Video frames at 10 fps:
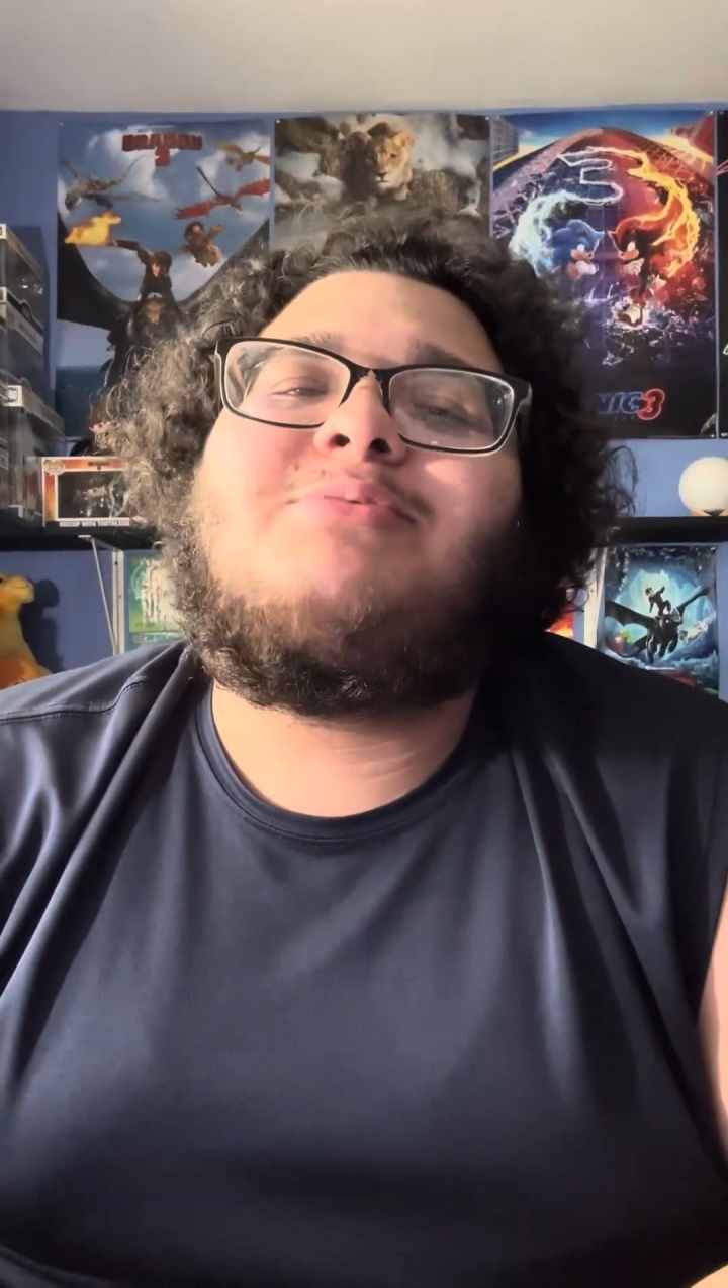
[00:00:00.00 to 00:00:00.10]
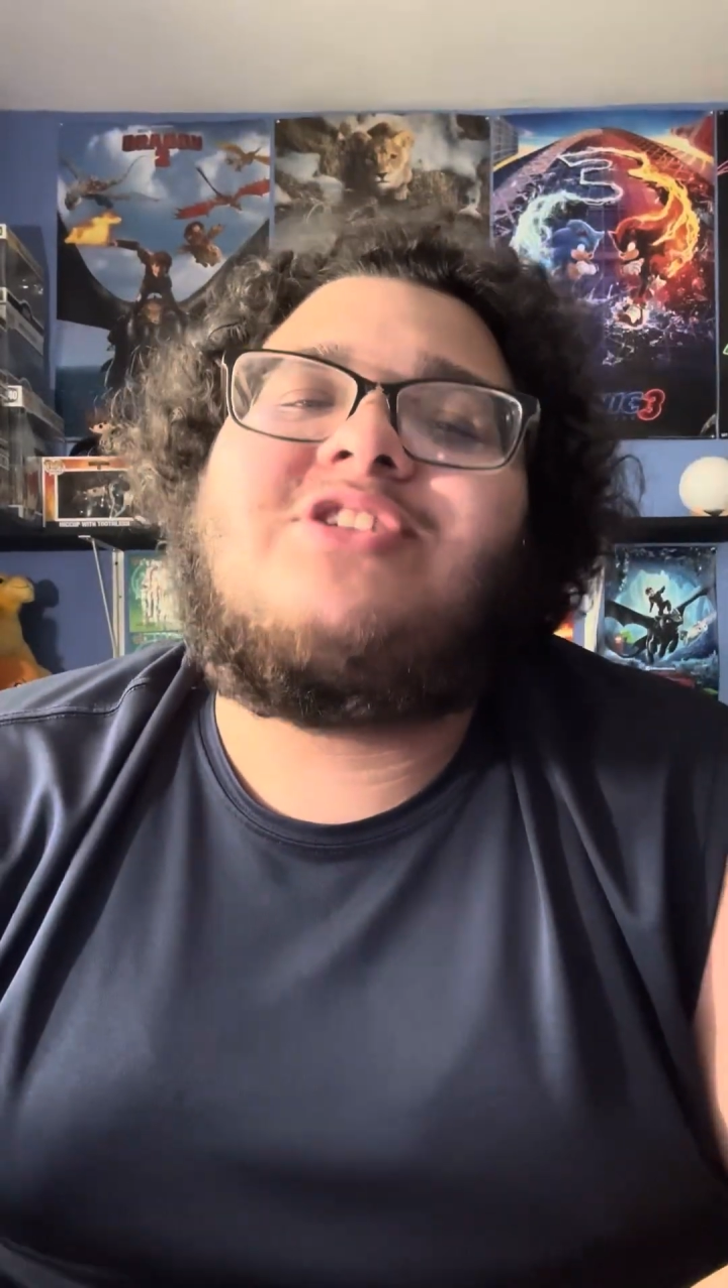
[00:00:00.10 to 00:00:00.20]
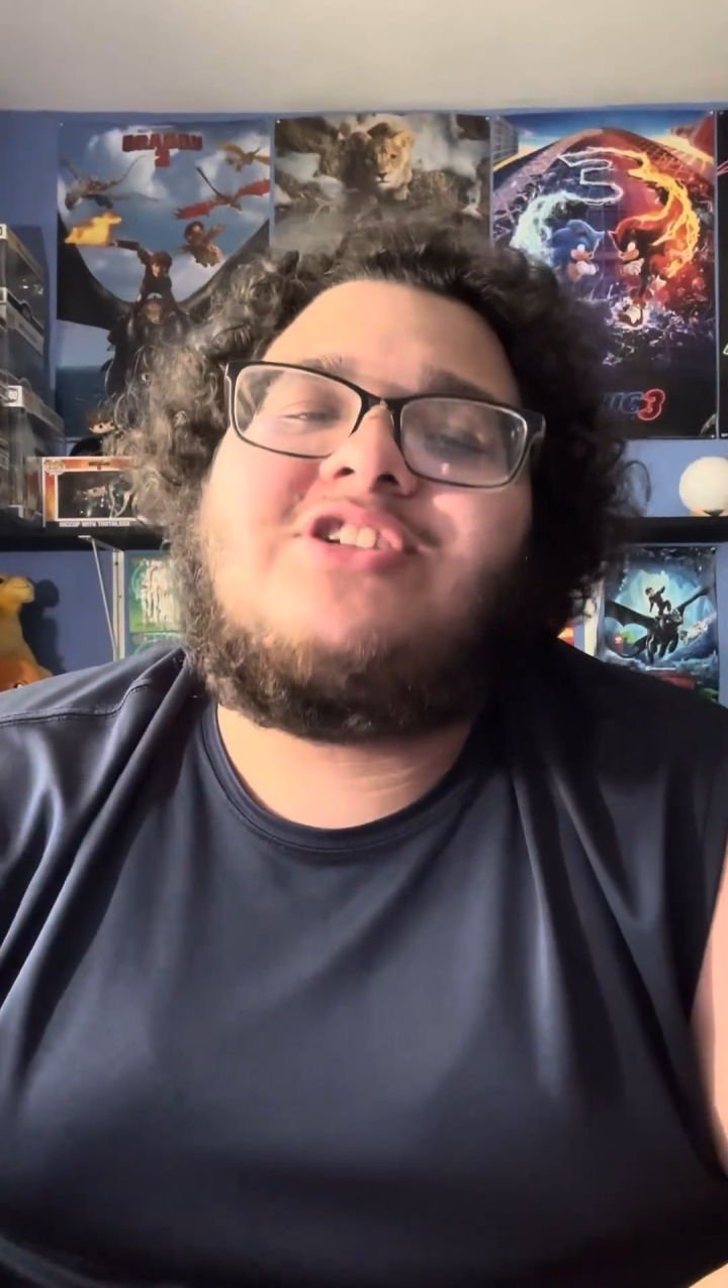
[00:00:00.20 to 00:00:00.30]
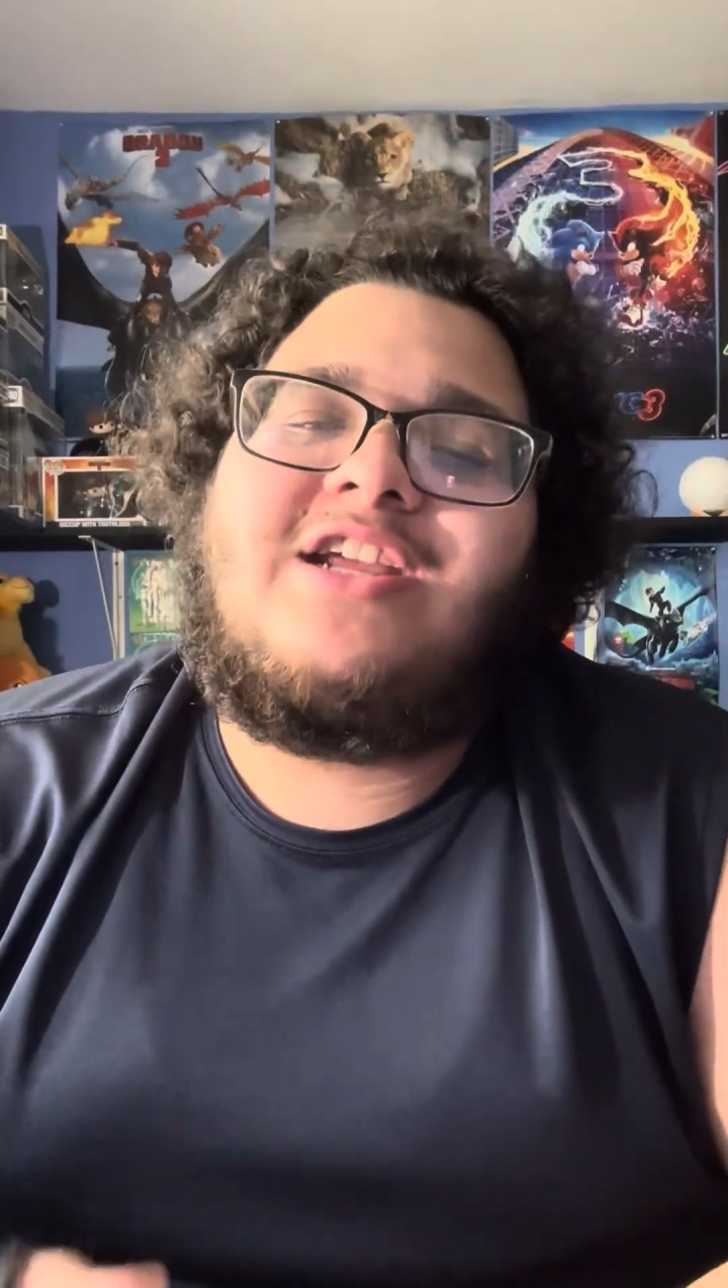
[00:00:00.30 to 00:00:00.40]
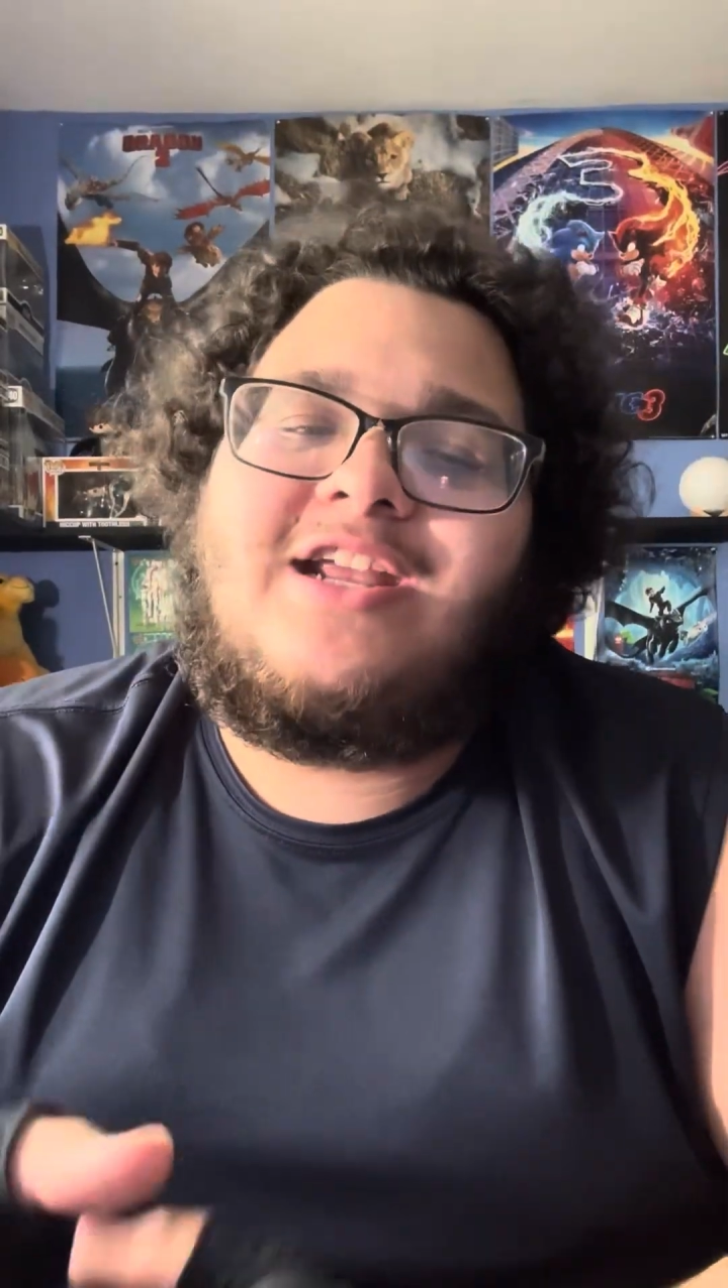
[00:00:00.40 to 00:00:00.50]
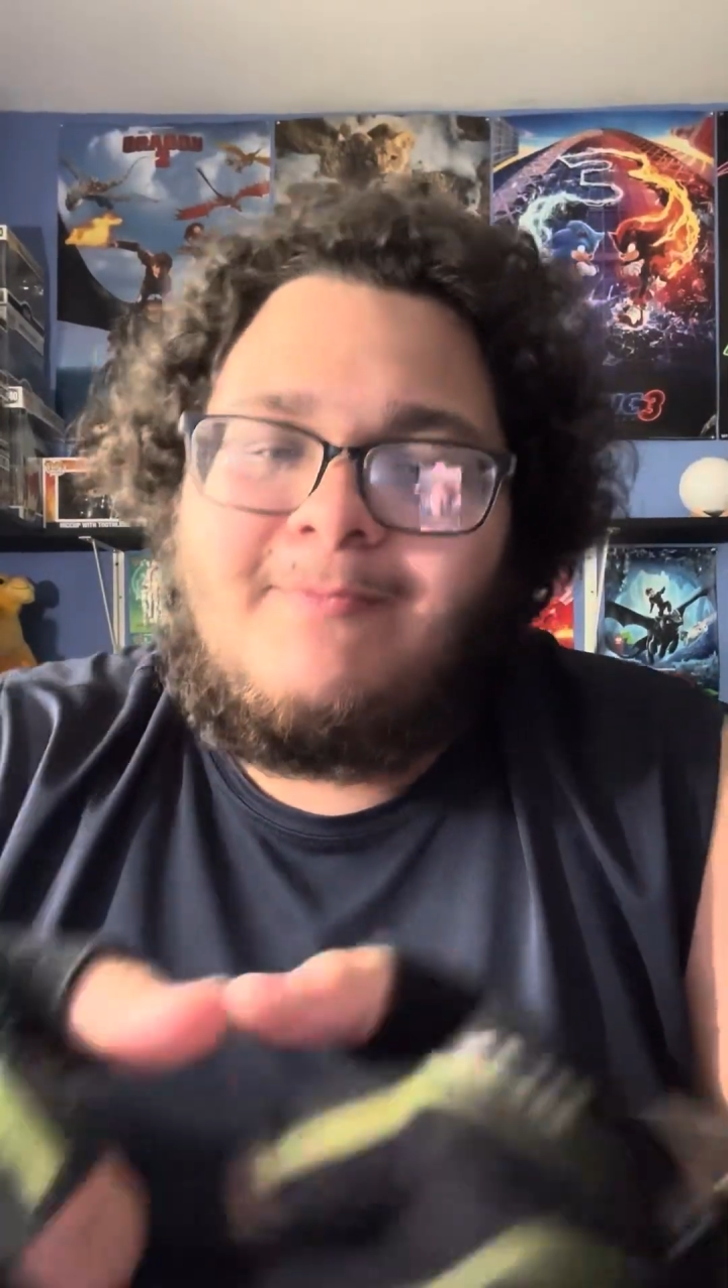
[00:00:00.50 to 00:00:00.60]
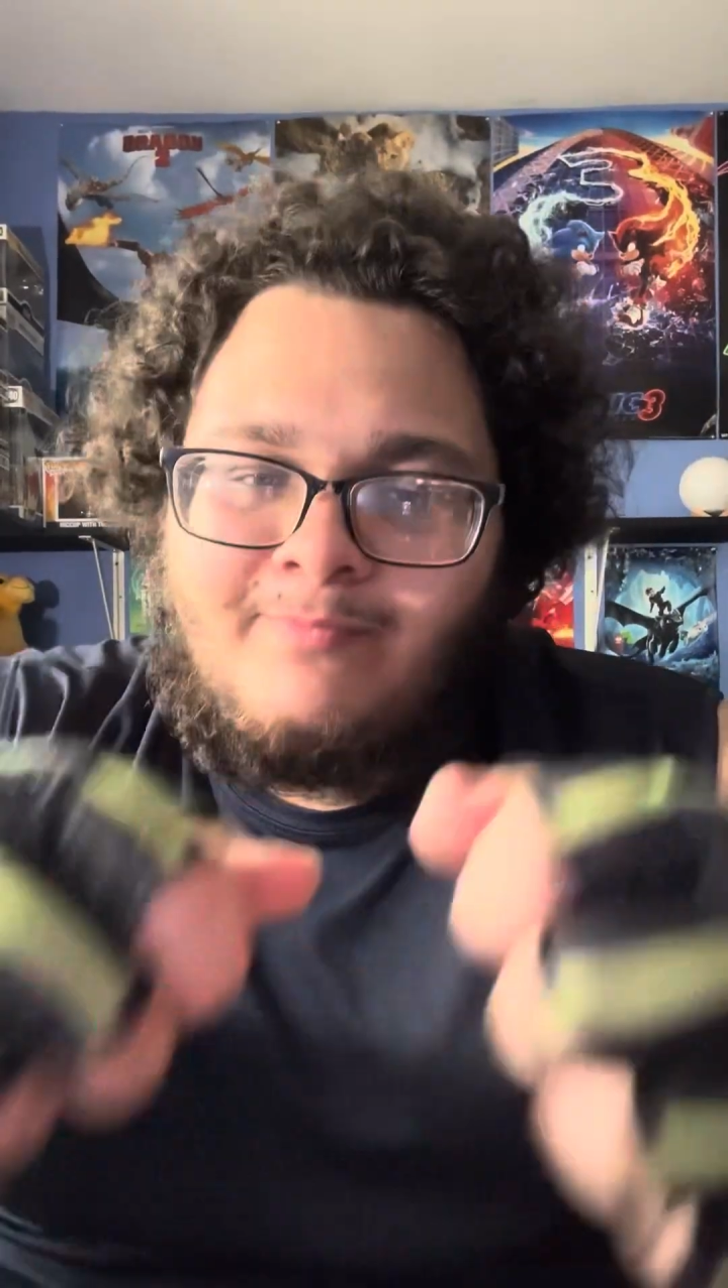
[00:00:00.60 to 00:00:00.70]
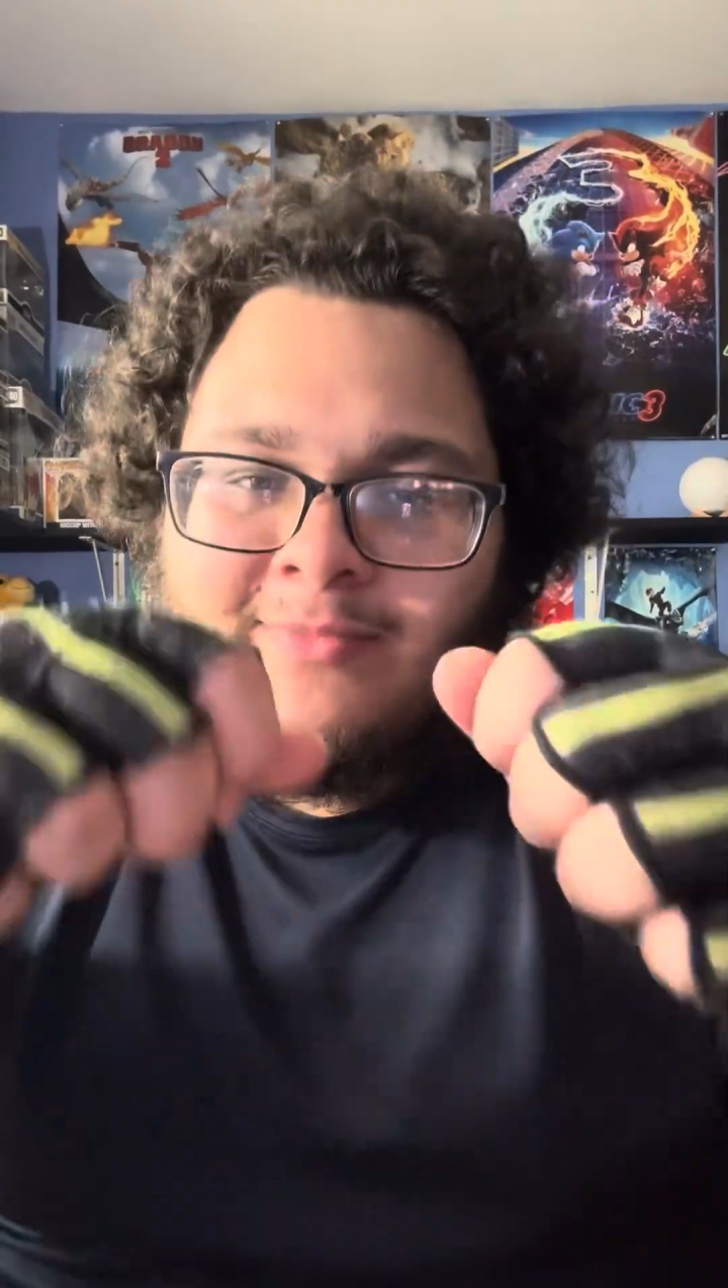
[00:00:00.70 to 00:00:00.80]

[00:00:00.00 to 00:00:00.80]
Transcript: machine,